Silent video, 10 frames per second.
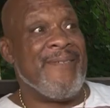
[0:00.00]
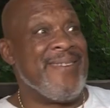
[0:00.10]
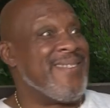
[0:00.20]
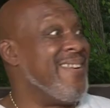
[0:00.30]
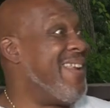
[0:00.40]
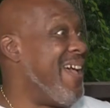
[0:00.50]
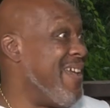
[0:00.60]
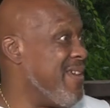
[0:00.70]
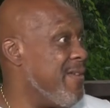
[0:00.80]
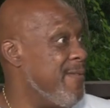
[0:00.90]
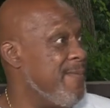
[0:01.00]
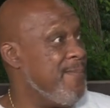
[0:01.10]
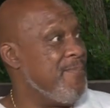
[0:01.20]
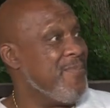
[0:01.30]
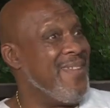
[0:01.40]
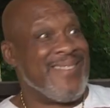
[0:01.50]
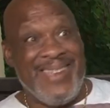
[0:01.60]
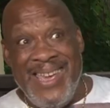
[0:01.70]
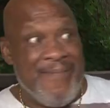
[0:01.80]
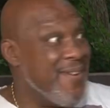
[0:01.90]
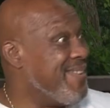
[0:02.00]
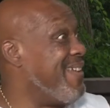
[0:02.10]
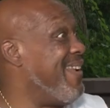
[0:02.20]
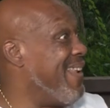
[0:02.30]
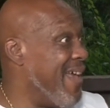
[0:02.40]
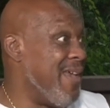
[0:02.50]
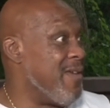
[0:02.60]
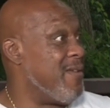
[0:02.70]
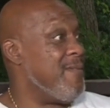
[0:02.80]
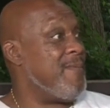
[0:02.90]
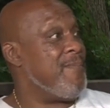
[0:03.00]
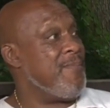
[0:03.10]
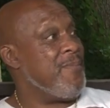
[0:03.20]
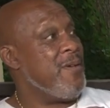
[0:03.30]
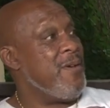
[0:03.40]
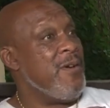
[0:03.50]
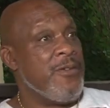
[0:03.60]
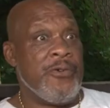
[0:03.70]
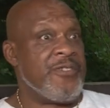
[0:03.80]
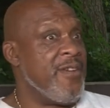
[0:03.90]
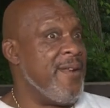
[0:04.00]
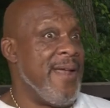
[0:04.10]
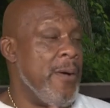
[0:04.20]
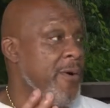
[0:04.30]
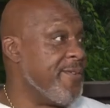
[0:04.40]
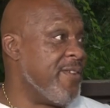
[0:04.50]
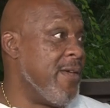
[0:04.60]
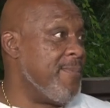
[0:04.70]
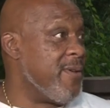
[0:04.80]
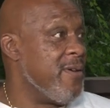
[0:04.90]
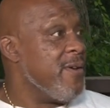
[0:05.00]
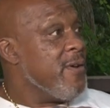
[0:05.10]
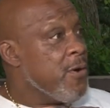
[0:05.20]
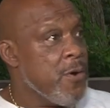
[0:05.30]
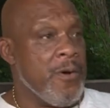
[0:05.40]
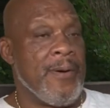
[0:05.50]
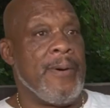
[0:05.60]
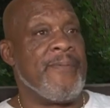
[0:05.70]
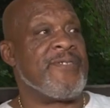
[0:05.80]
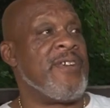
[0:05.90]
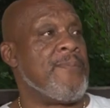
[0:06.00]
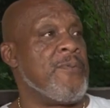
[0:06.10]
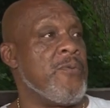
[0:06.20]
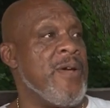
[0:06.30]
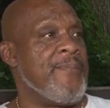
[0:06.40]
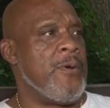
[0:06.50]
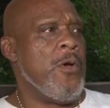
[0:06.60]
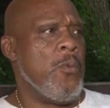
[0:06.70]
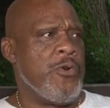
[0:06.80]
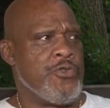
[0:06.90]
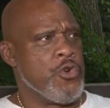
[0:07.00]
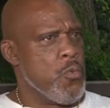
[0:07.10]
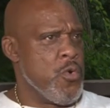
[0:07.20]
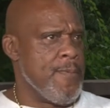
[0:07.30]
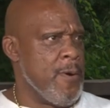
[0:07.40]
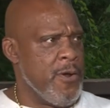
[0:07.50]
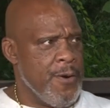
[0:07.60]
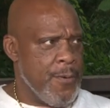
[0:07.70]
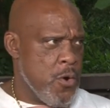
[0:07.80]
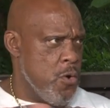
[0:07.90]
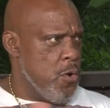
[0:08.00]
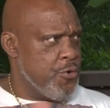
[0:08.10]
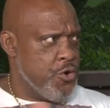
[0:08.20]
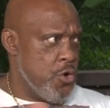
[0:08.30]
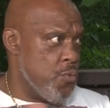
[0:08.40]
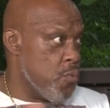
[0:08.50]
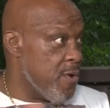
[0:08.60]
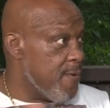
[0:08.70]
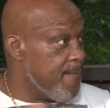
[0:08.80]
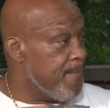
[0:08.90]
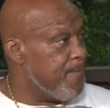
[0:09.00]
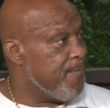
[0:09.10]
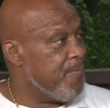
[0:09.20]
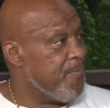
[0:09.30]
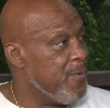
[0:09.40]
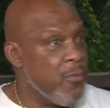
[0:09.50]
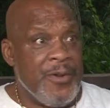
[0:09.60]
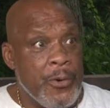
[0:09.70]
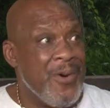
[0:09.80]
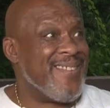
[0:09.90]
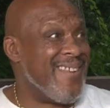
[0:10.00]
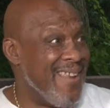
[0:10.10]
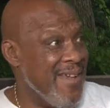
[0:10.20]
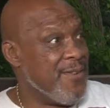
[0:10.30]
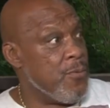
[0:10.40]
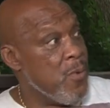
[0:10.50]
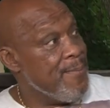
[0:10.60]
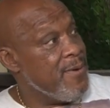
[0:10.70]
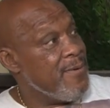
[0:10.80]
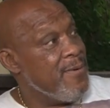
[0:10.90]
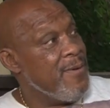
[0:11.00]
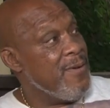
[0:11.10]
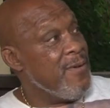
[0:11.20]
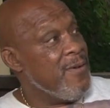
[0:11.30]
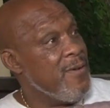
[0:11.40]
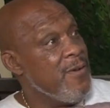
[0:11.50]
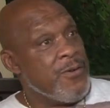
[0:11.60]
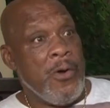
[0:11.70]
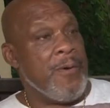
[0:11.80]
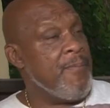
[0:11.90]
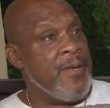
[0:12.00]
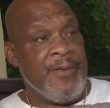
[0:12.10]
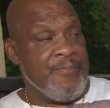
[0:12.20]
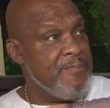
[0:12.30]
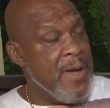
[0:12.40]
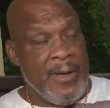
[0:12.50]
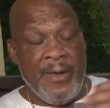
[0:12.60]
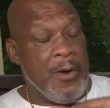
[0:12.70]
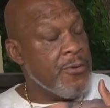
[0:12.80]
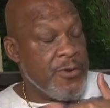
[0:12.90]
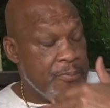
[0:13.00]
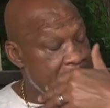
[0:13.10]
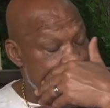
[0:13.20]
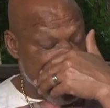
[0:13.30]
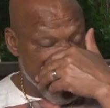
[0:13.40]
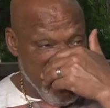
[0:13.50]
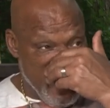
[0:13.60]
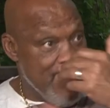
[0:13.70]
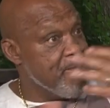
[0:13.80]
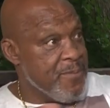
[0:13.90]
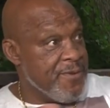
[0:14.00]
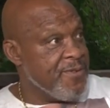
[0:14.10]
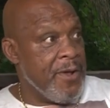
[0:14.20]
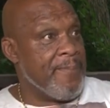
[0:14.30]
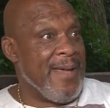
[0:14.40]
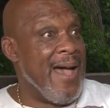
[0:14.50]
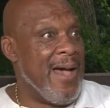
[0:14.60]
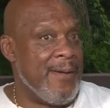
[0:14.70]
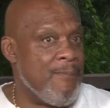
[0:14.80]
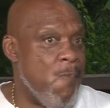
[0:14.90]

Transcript: Even today. Even today. You see it now on TV. Girl come up and second rapper. Well, should we believe a girl or shouldn't we? We do it today to women. So it don't surprise me that some guy